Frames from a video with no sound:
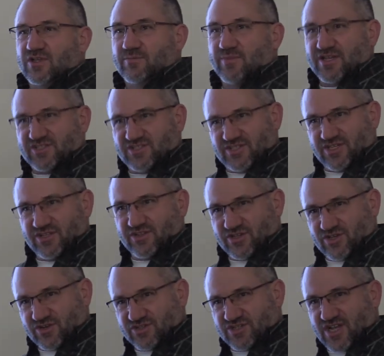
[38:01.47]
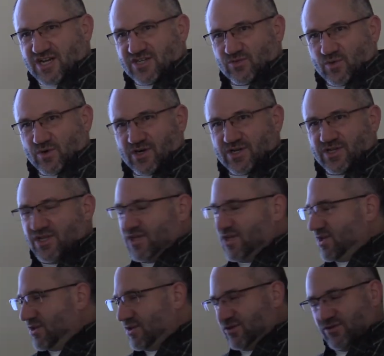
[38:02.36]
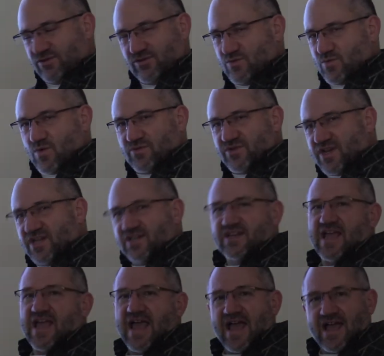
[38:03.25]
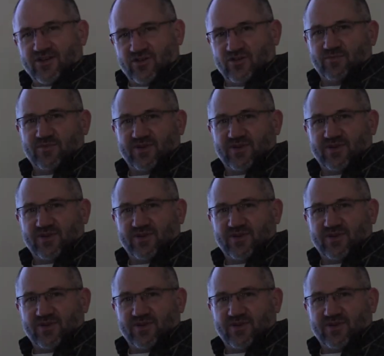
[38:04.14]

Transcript: and by sealing your ductwork, you won't need to add